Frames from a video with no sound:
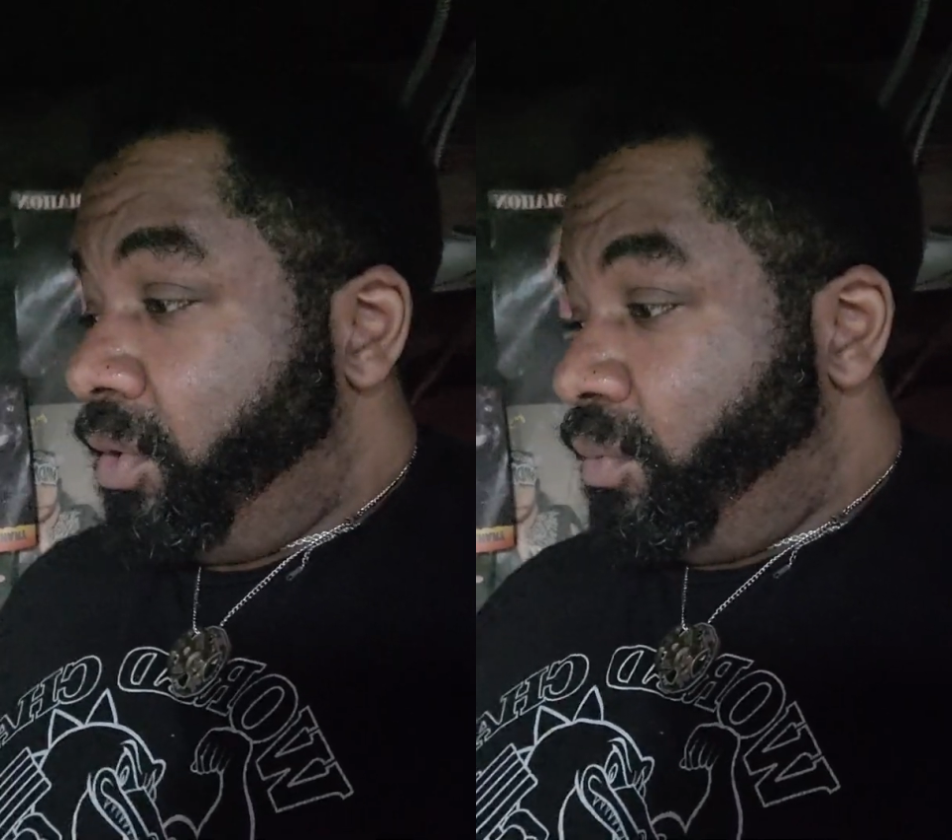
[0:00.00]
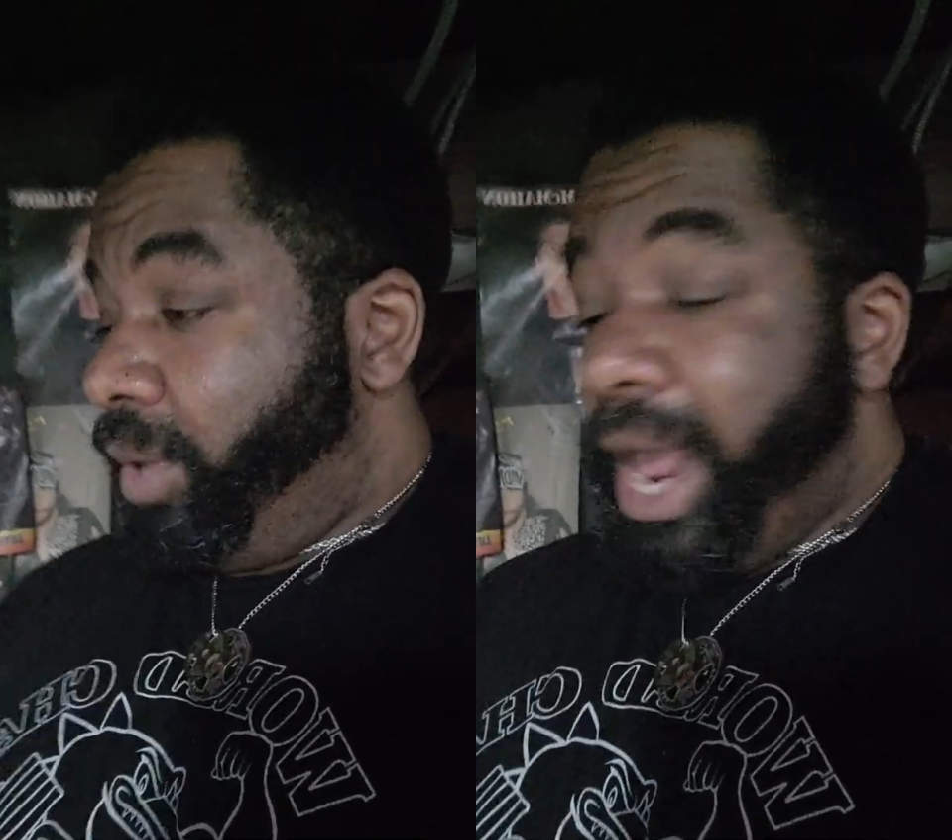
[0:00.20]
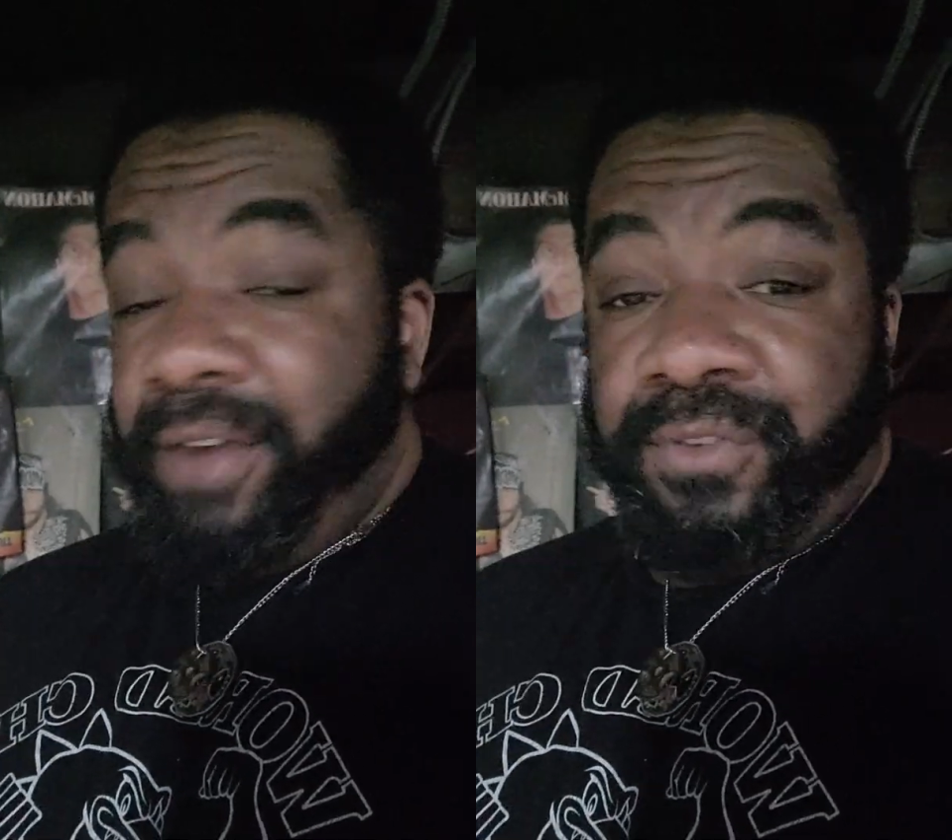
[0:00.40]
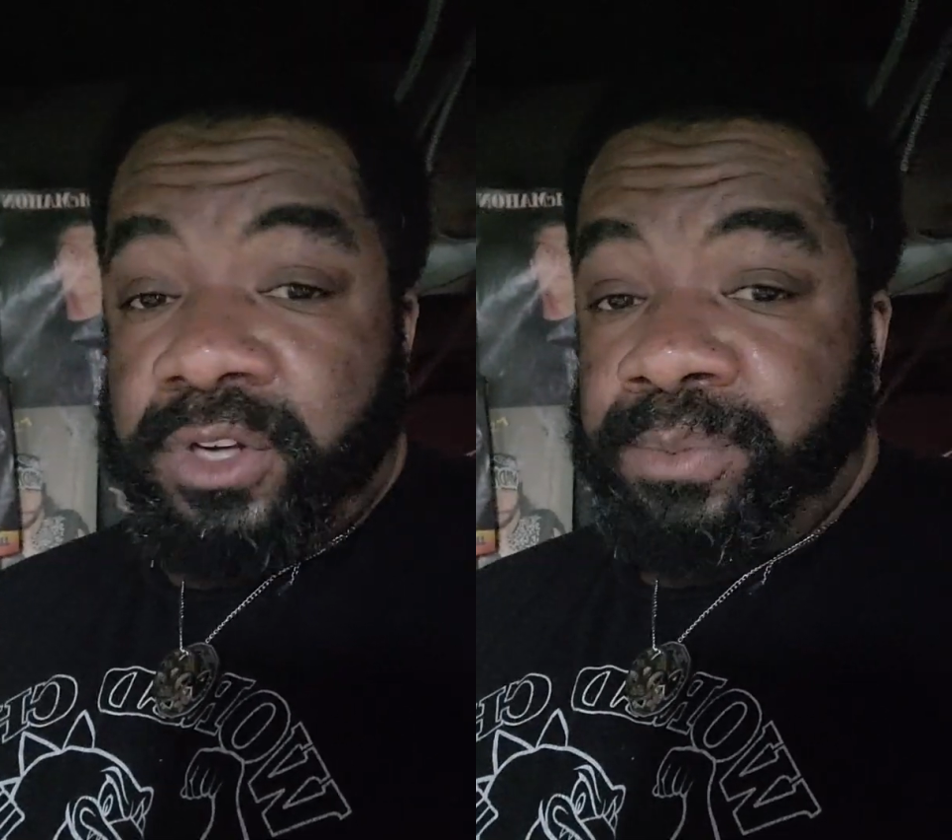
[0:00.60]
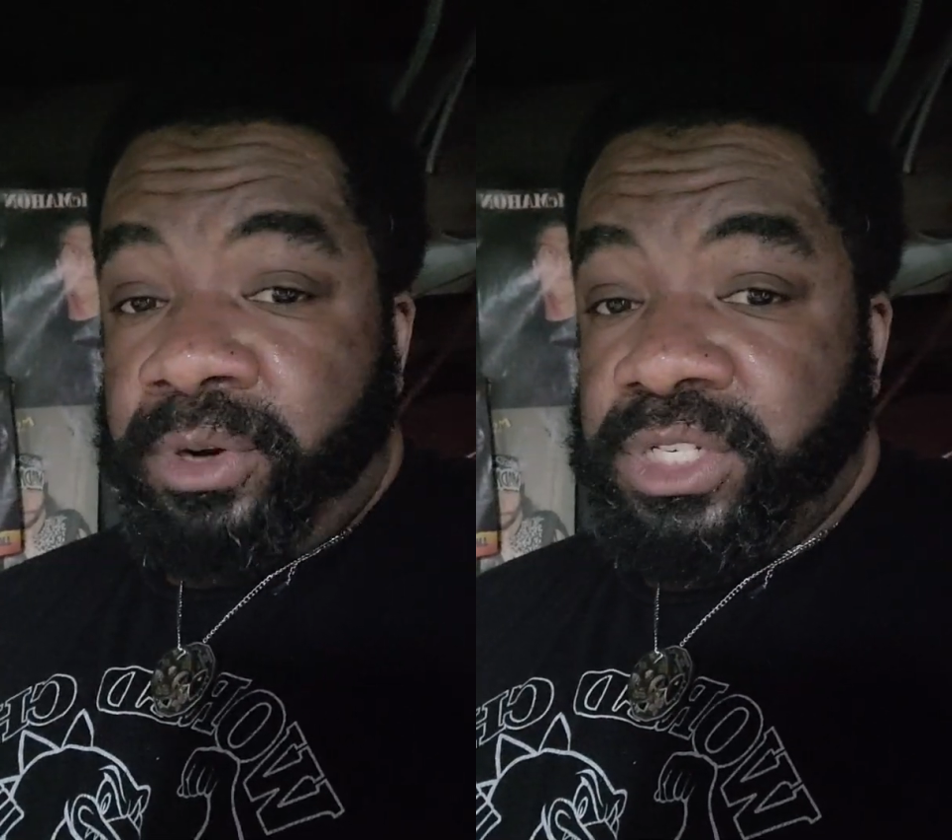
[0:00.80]
when I
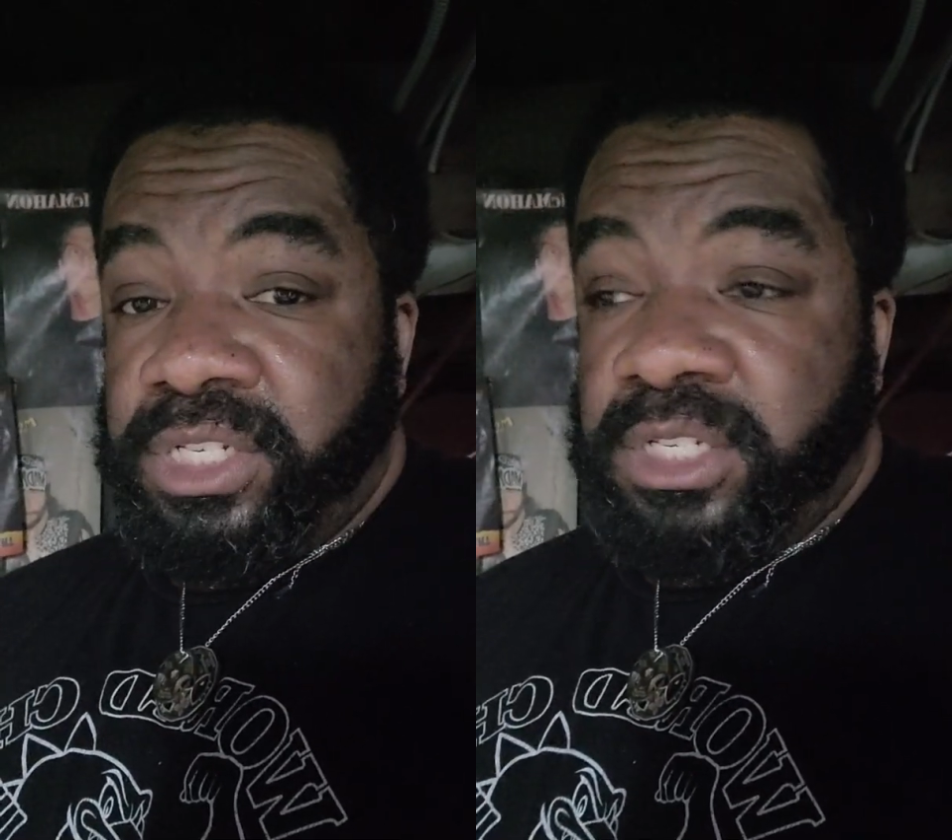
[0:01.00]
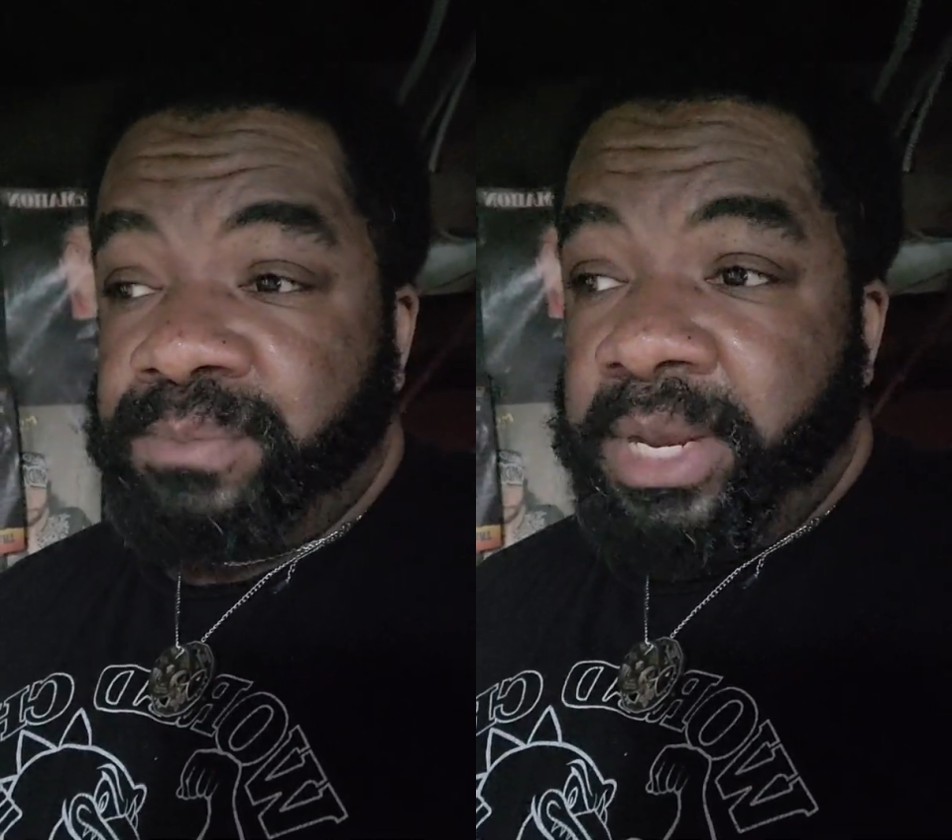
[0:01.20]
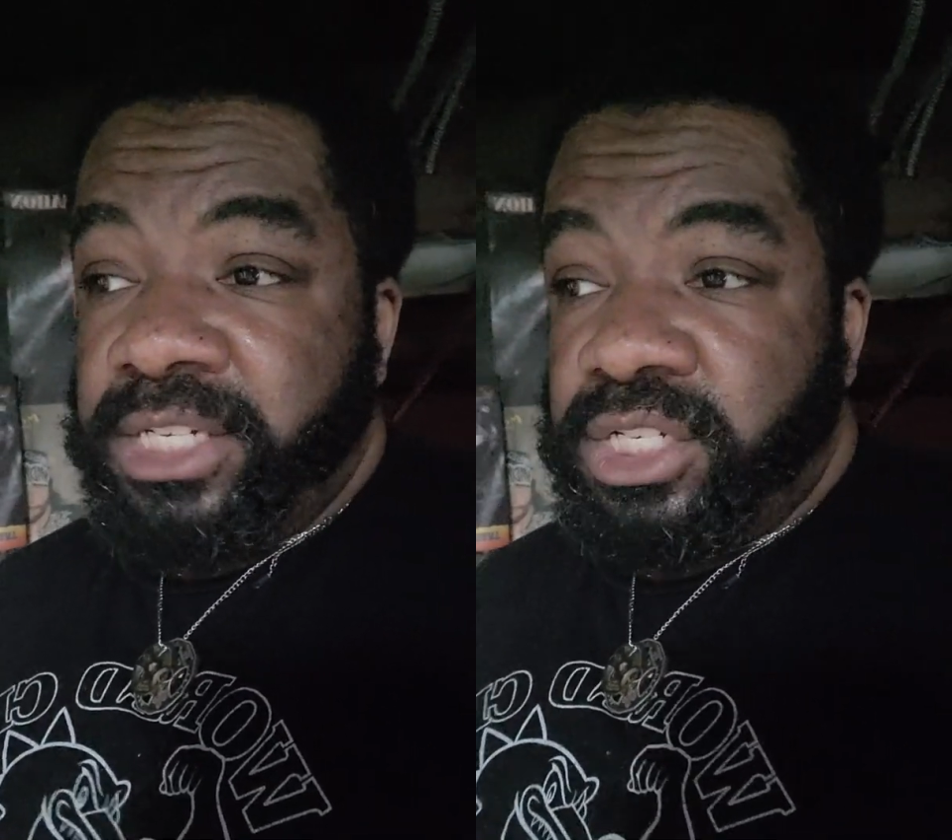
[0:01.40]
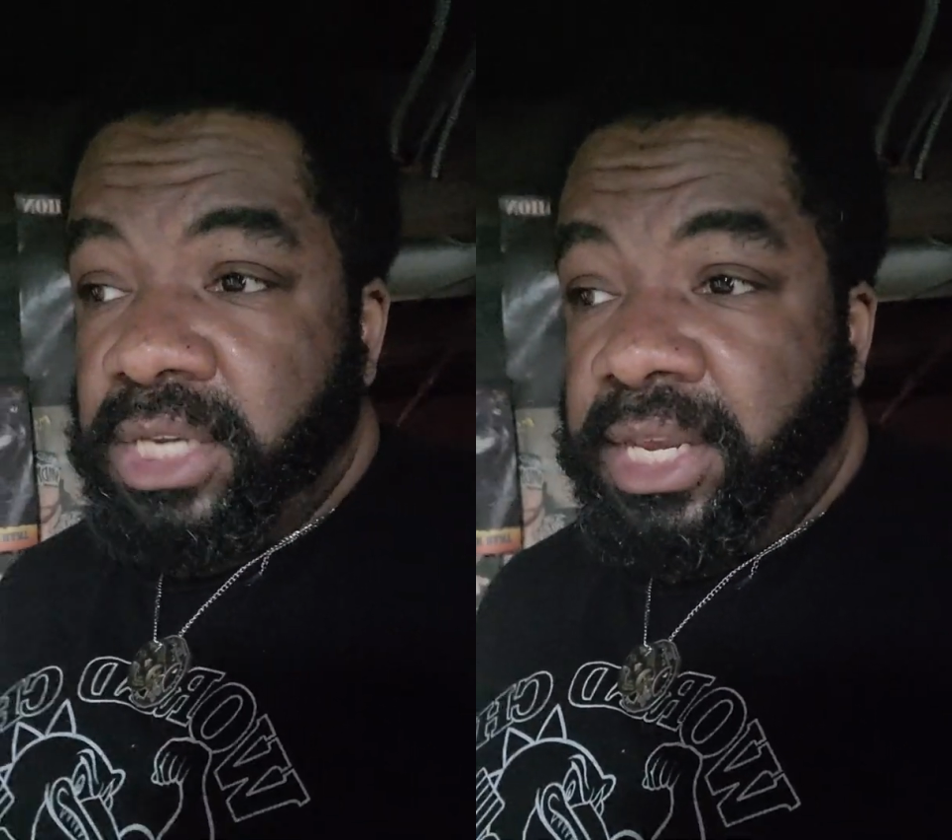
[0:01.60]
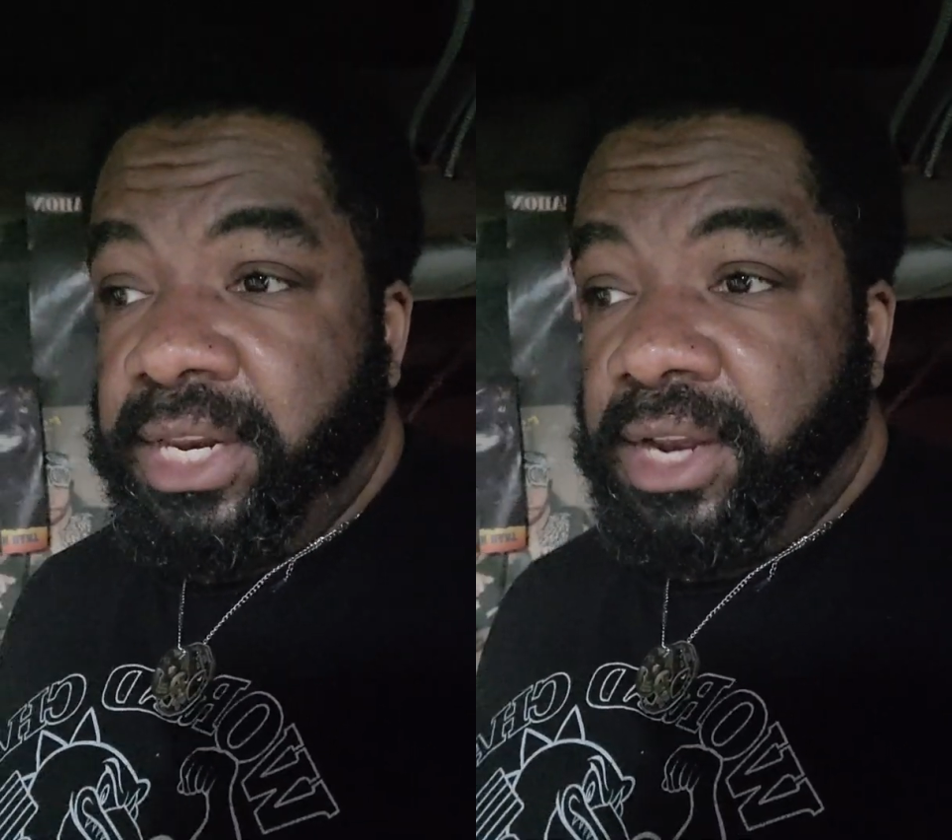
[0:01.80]
first purchased this bench in